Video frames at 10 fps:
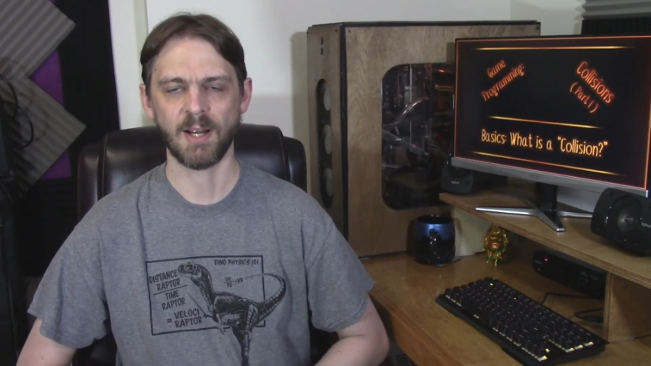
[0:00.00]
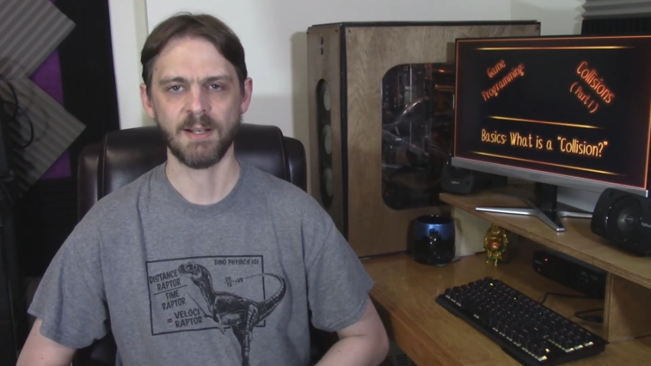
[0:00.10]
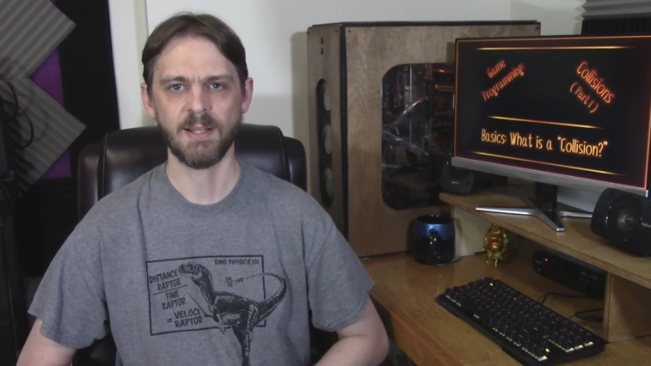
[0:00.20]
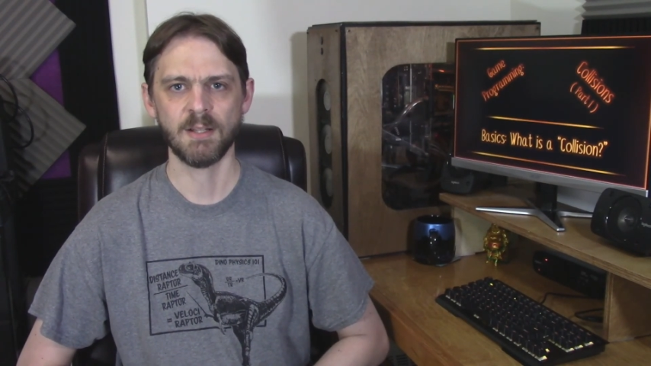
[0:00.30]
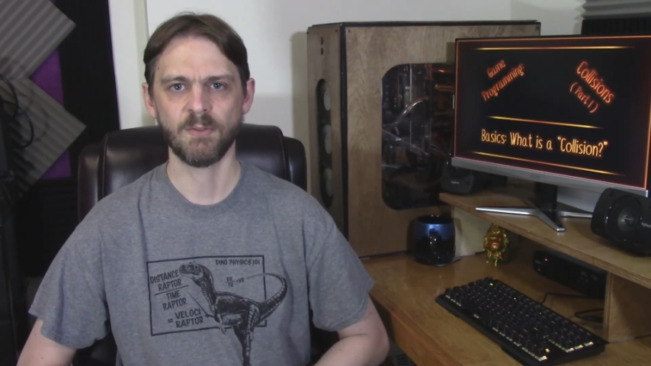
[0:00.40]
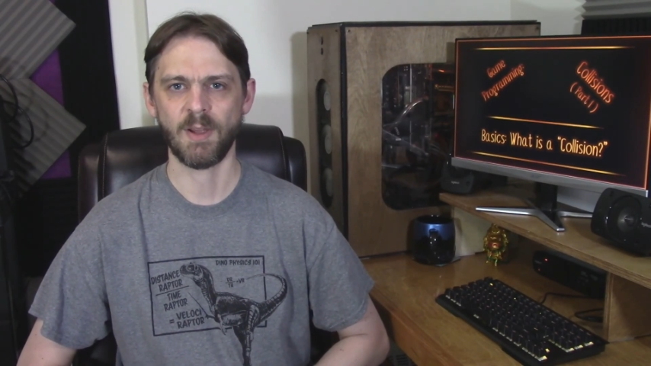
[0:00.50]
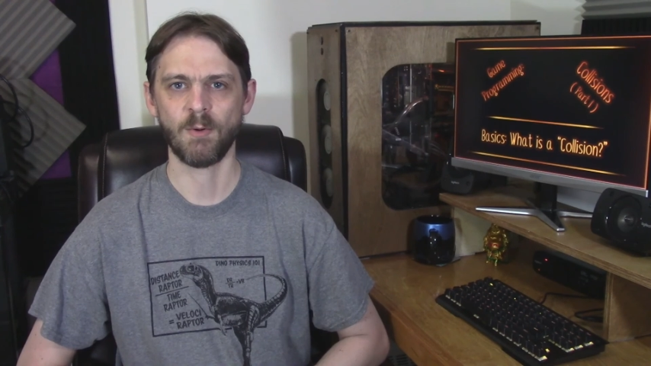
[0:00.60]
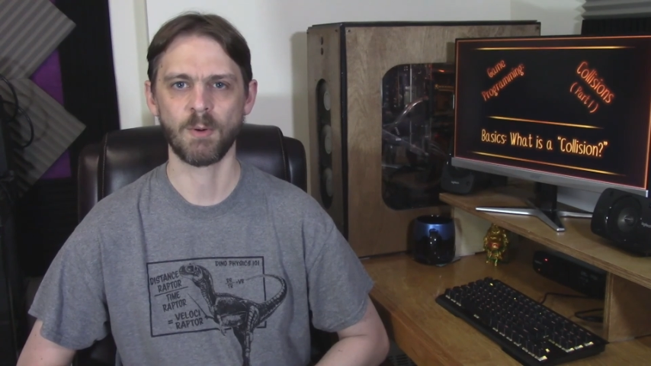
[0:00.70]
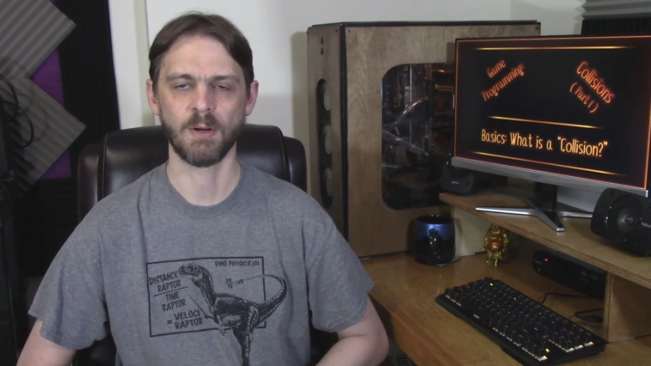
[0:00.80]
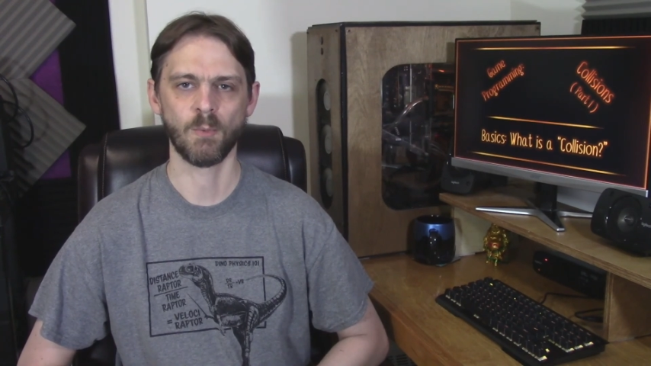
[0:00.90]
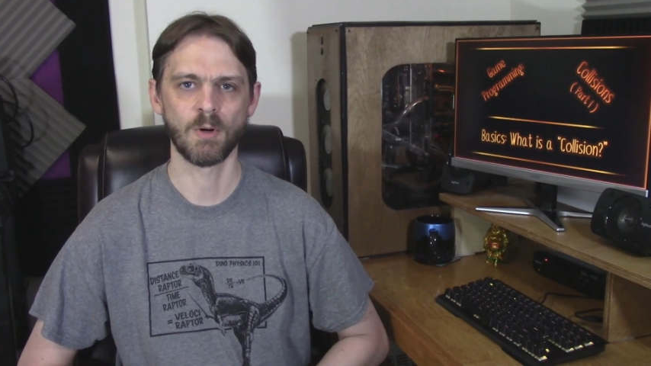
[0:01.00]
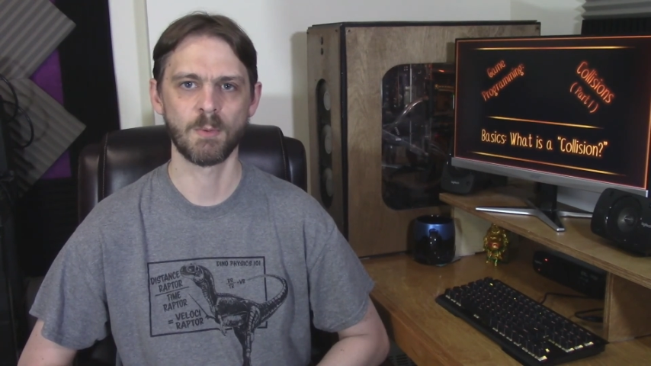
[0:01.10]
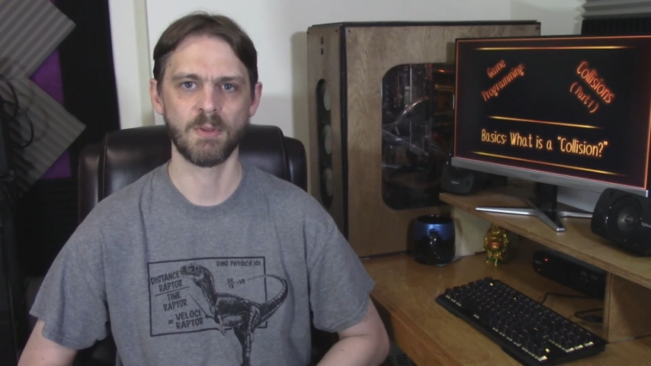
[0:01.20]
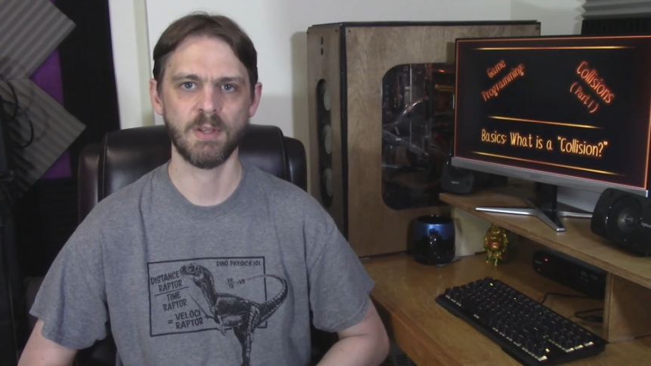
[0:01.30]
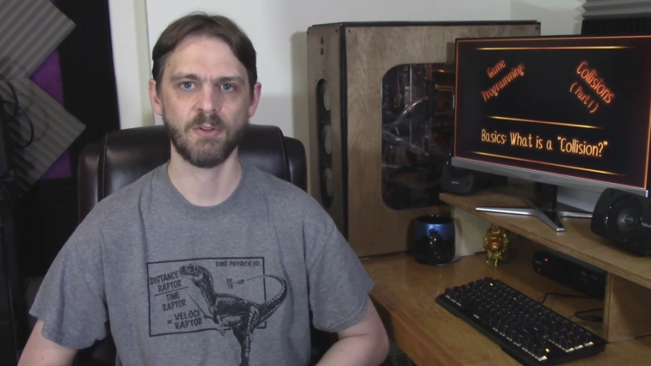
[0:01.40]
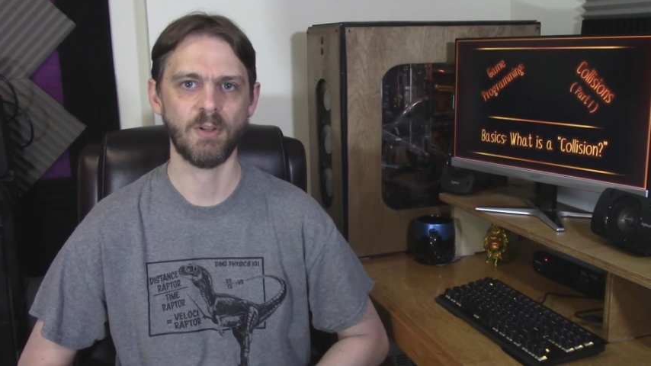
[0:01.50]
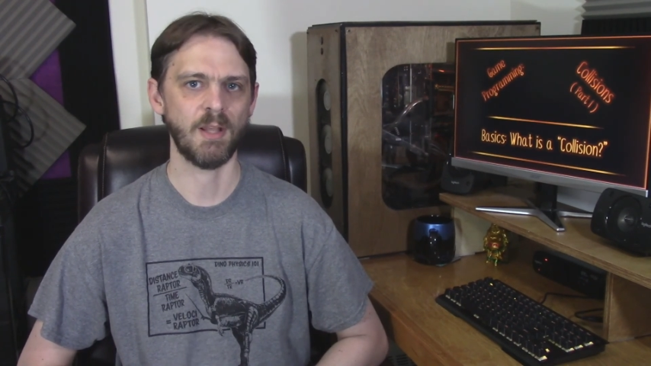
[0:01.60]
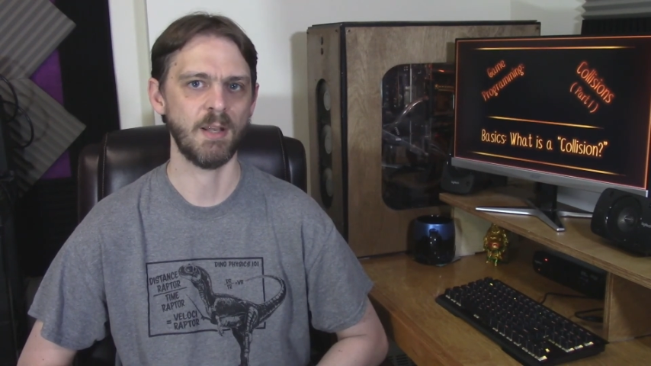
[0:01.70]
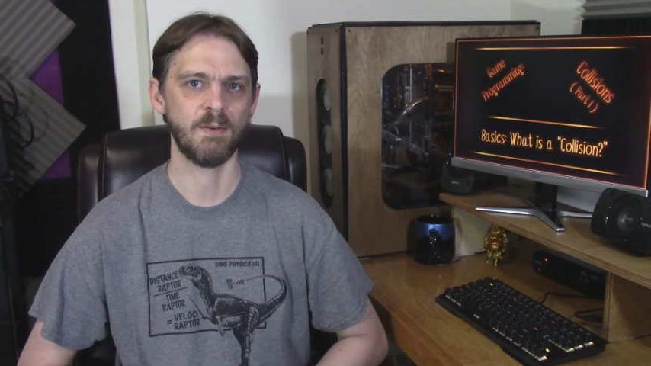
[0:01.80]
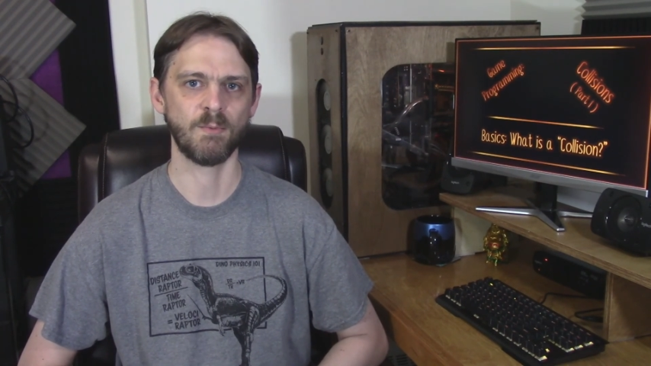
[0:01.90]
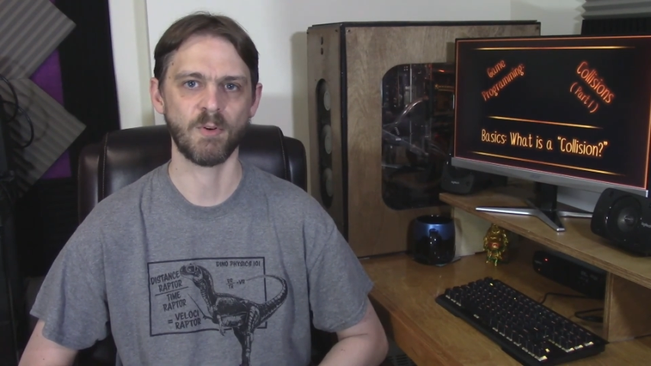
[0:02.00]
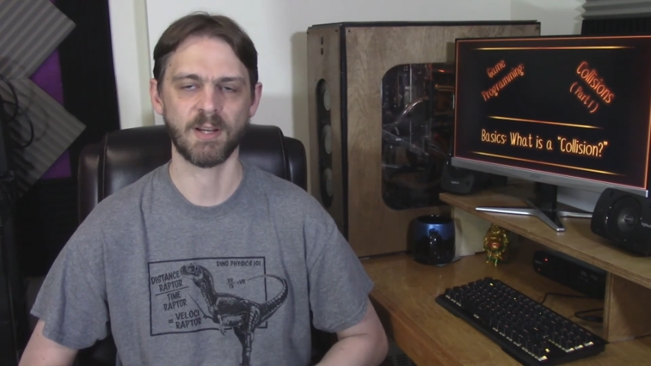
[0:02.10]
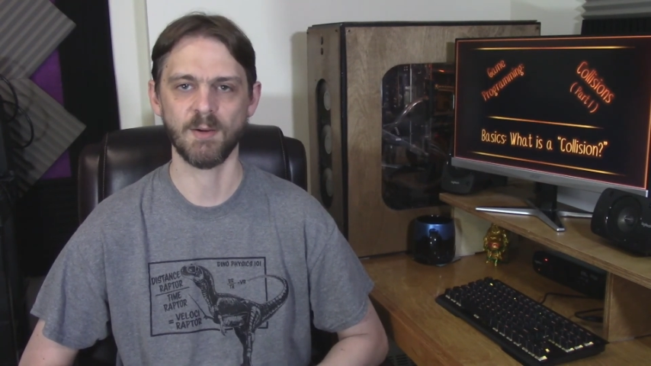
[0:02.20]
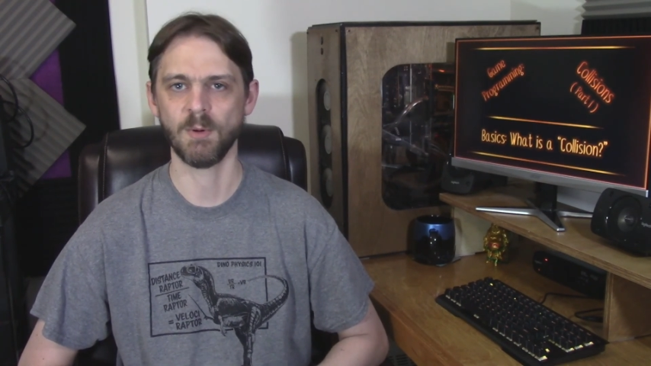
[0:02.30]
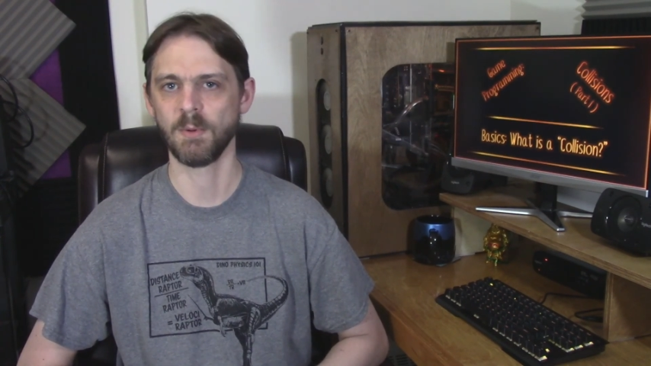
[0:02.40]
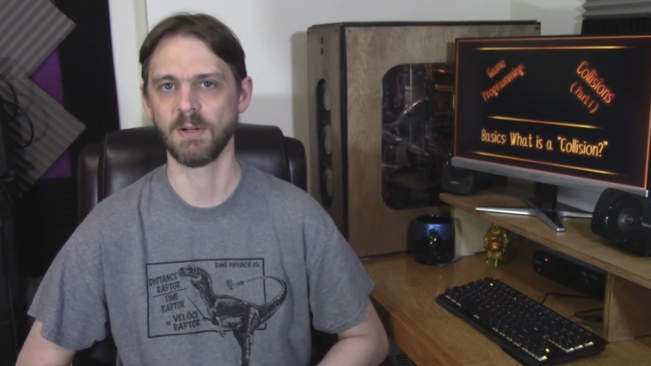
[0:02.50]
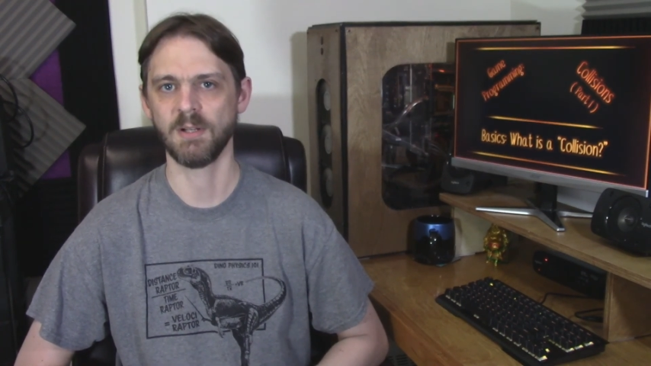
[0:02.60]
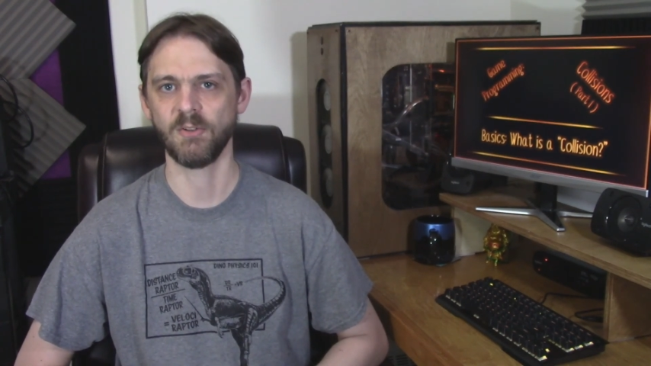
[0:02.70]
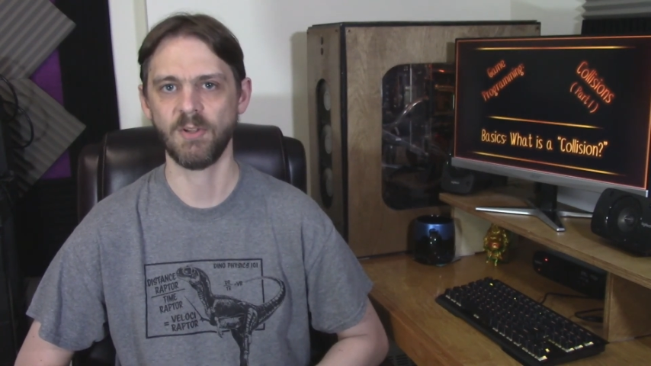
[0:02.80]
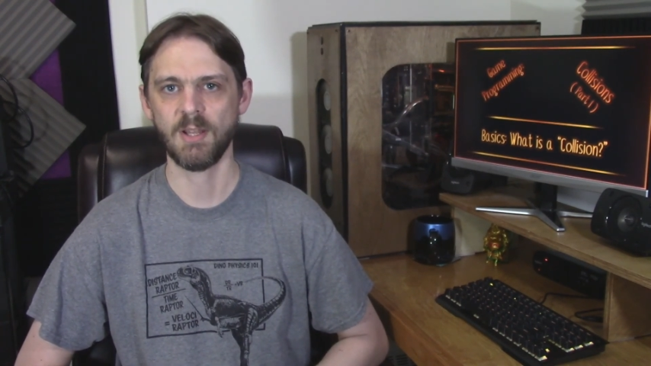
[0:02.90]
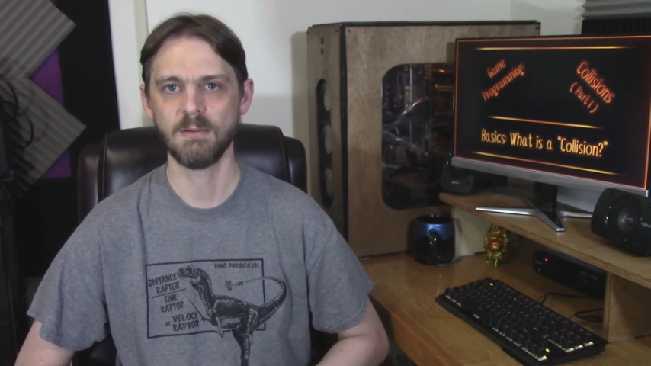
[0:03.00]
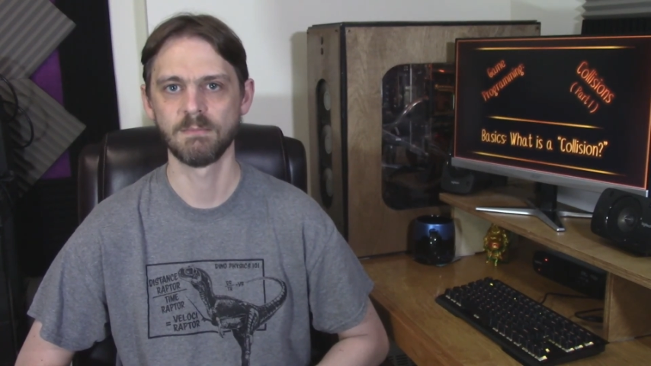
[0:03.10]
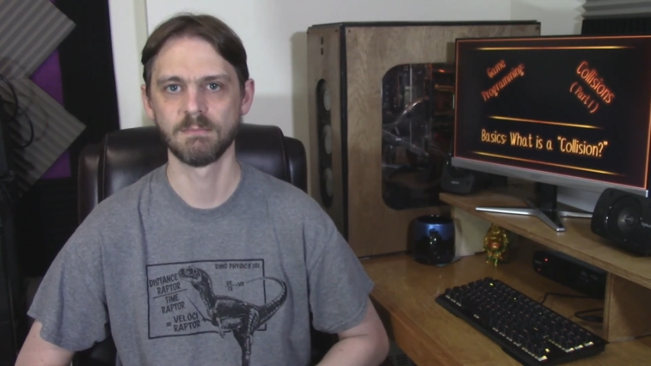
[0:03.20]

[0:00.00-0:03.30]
idea of how we're going to work with this and then forget what we're going to say.